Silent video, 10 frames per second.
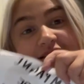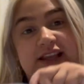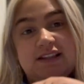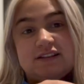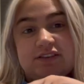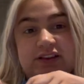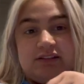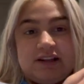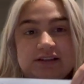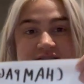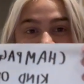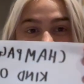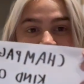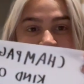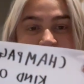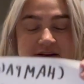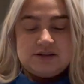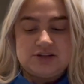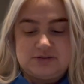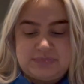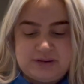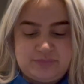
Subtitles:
Taylor Swift lyrics. Champagne